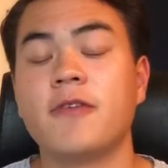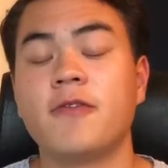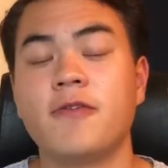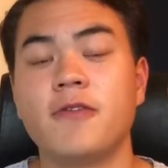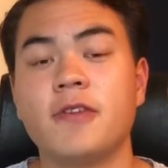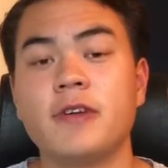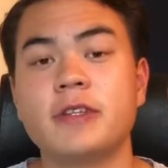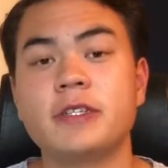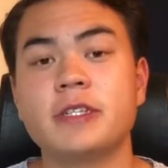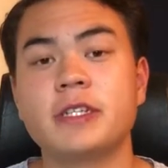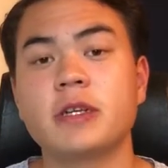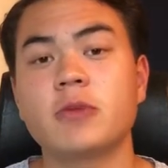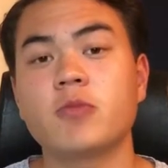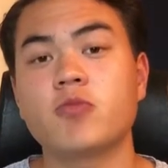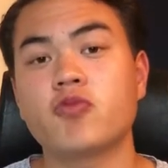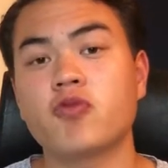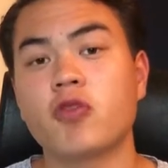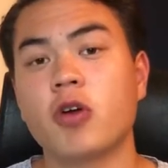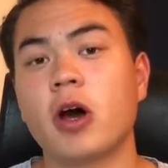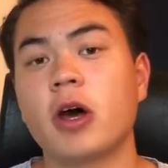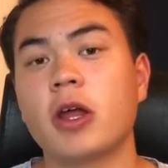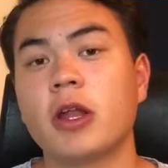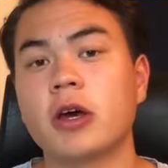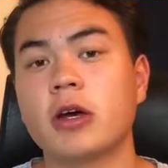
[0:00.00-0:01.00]
fishing
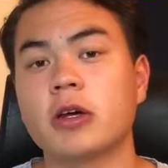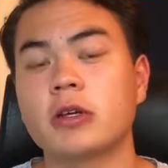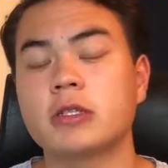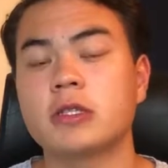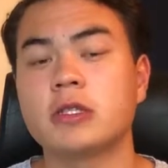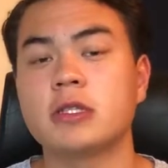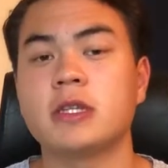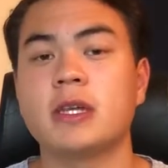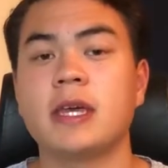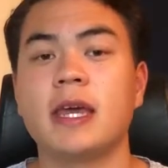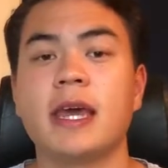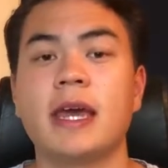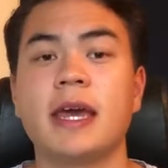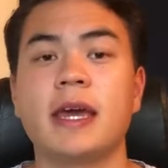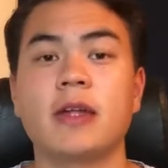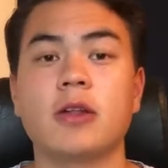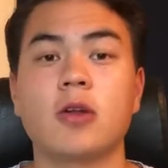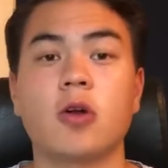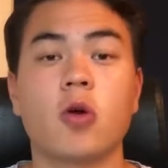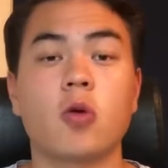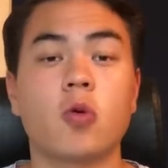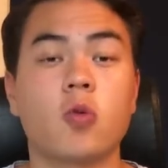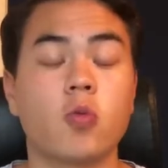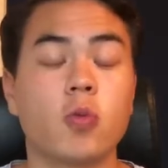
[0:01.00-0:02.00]
product and
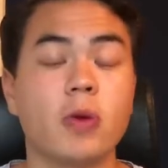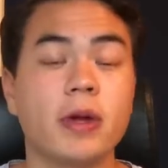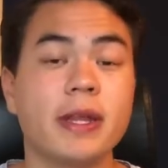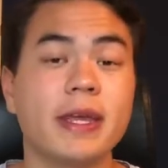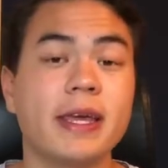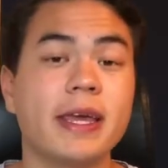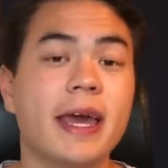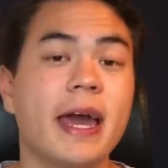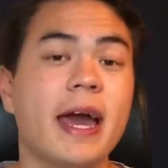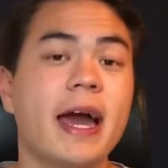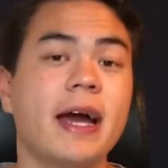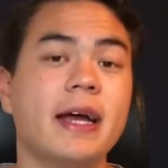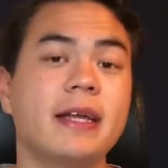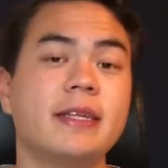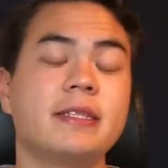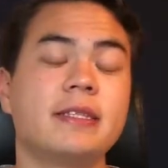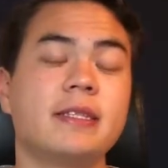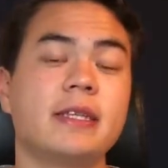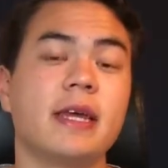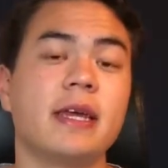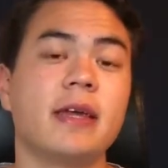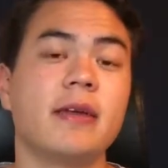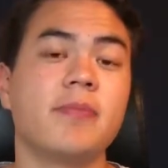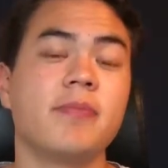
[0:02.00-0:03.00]
our winning ad
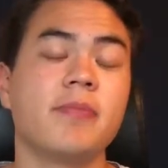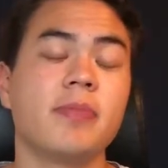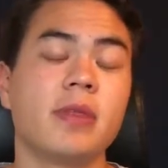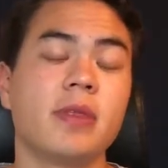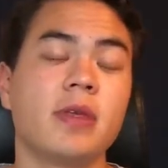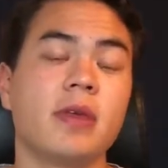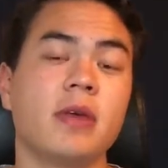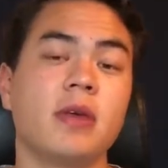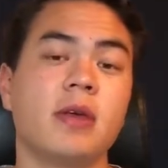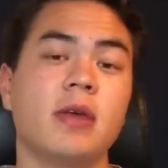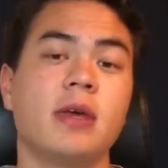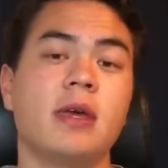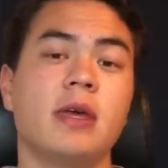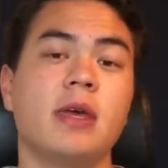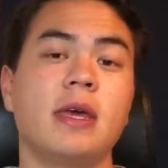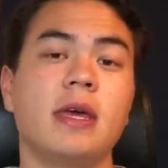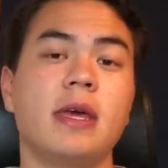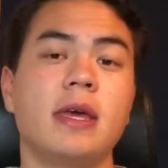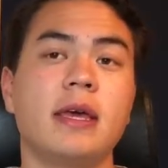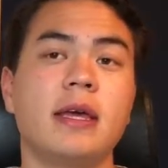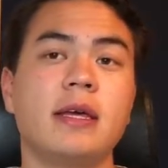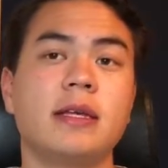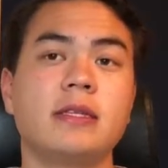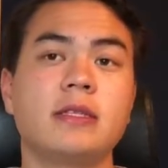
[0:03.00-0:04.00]
set
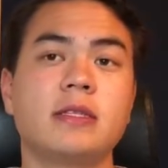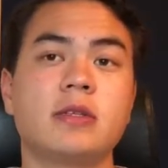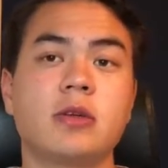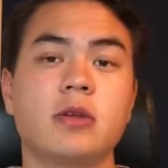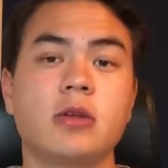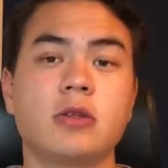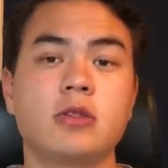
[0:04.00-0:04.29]
is